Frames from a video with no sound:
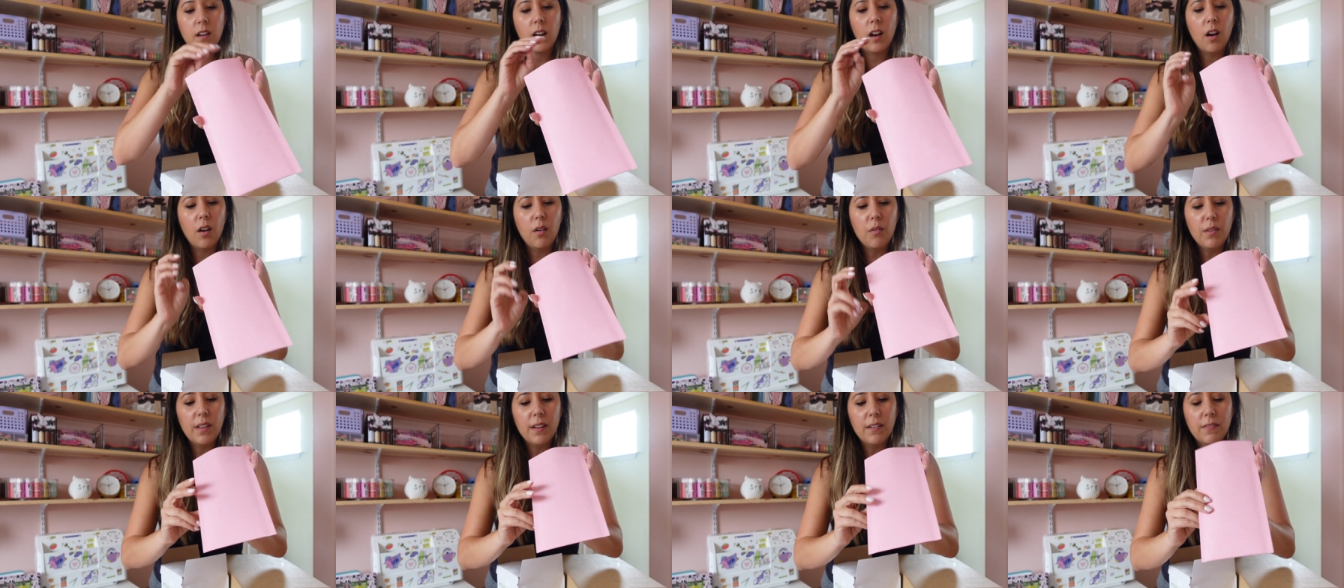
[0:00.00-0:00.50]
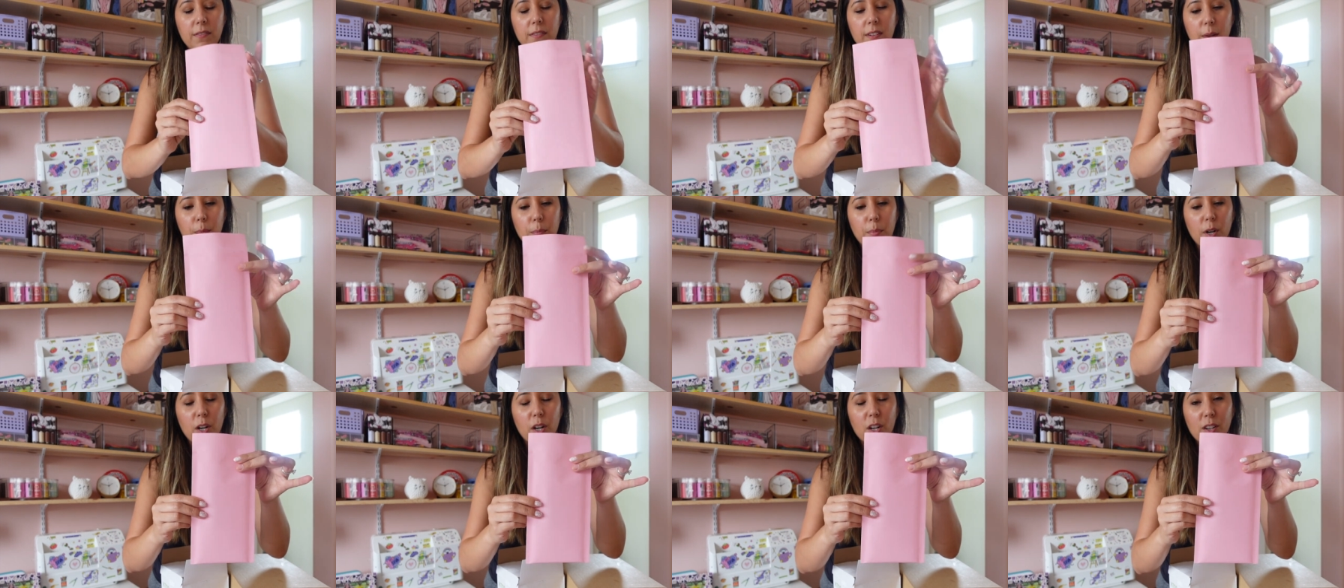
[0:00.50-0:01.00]
Oh, they
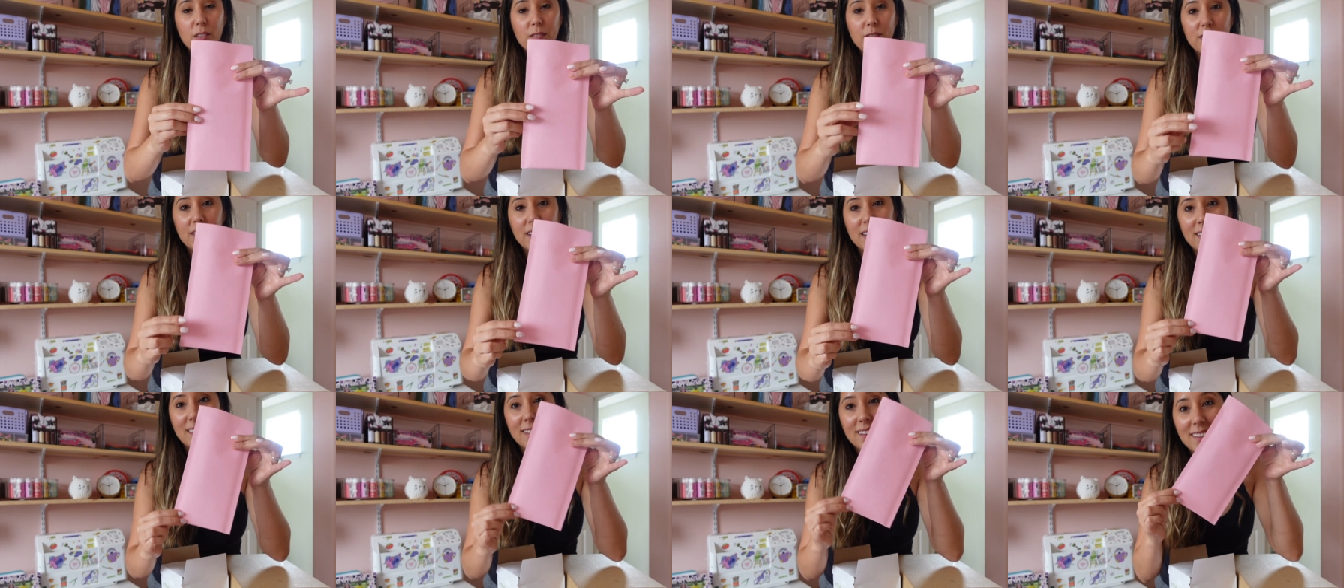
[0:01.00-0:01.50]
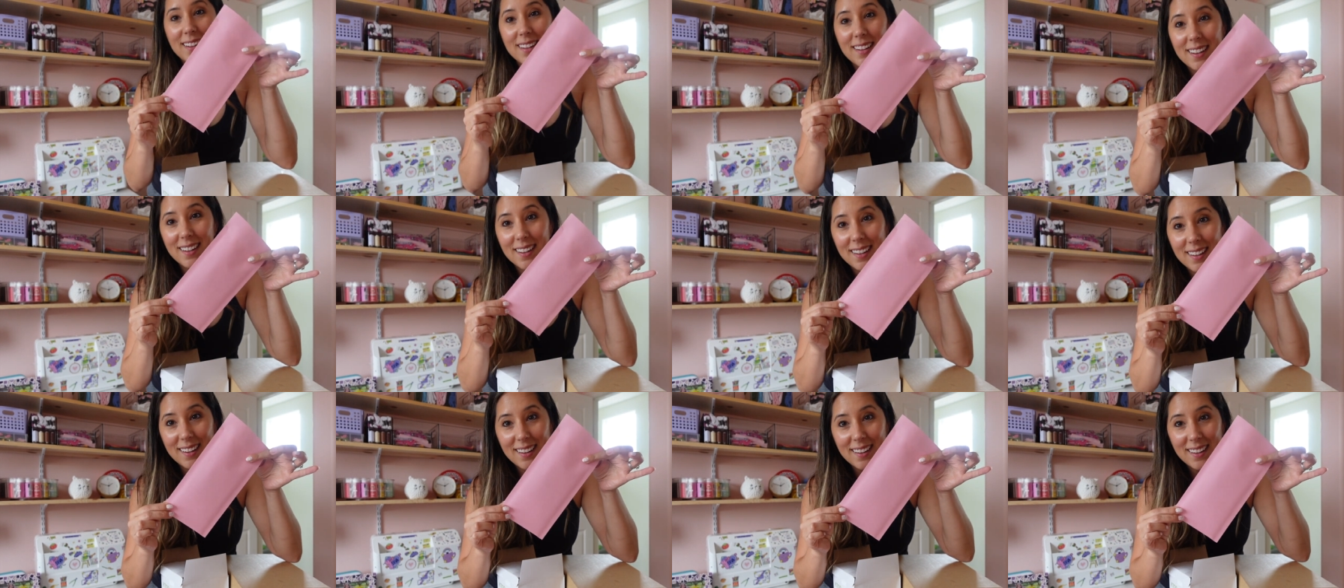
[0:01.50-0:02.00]
fit
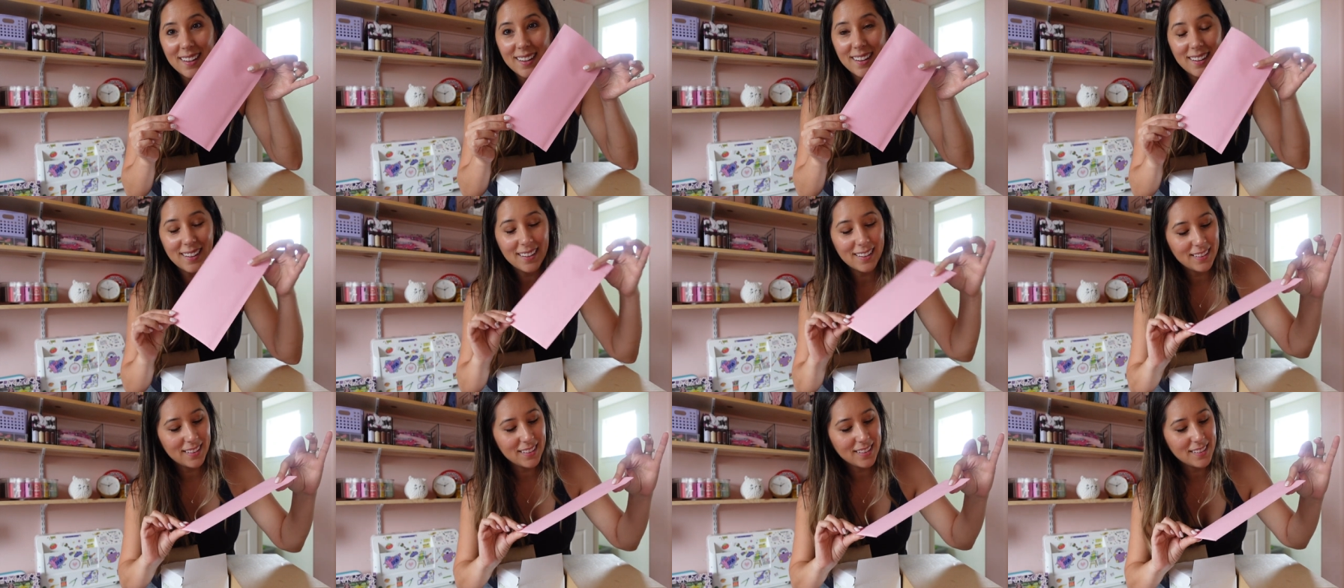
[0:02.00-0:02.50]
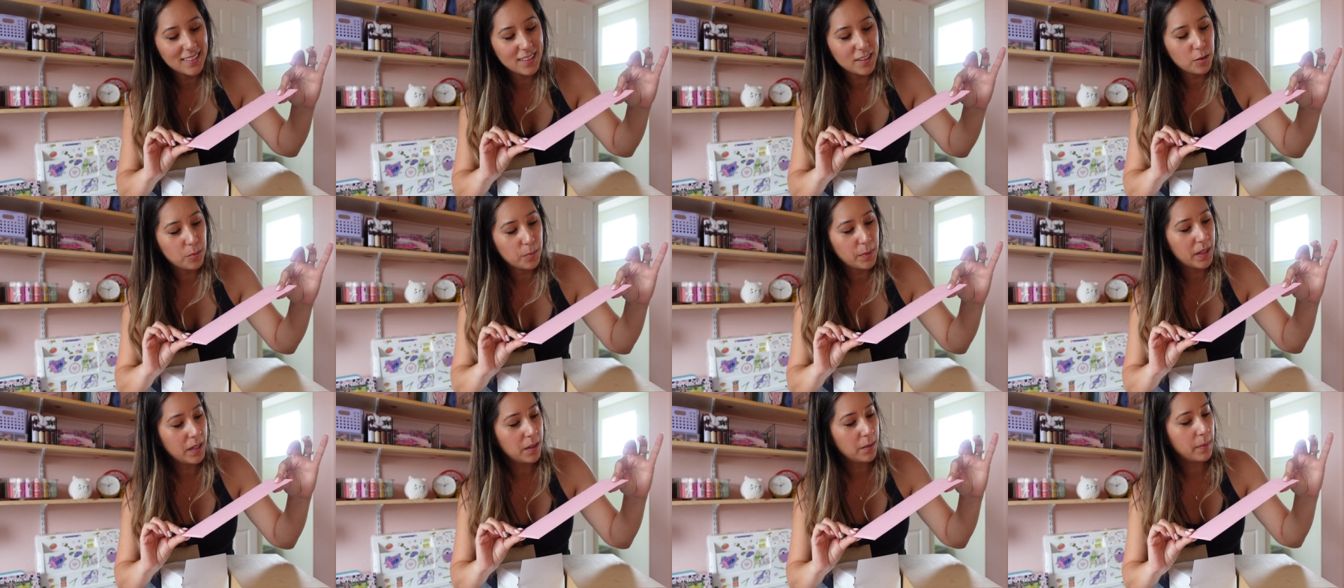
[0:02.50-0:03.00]
perfectly in these little
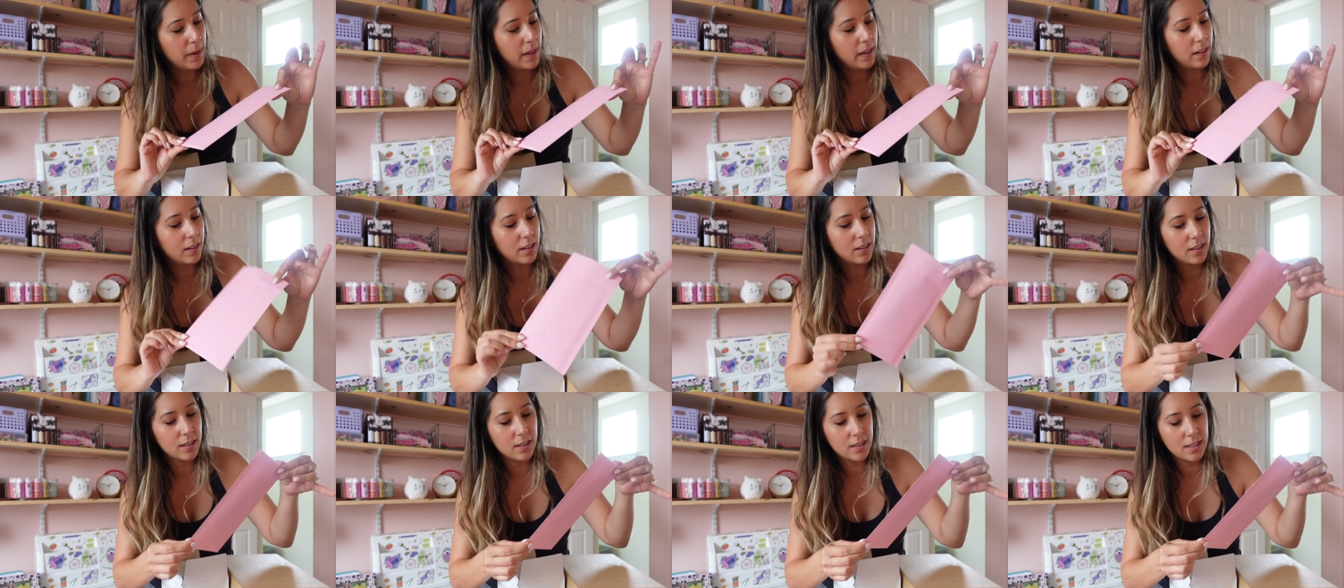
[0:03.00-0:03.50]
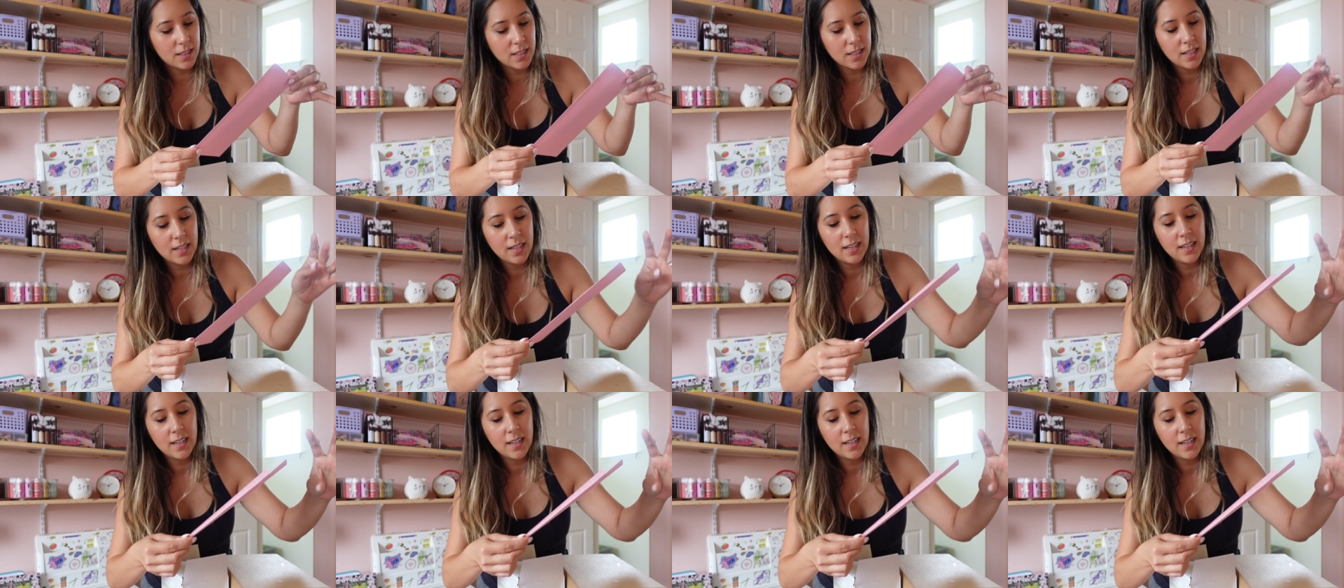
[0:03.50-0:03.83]
pink mailers.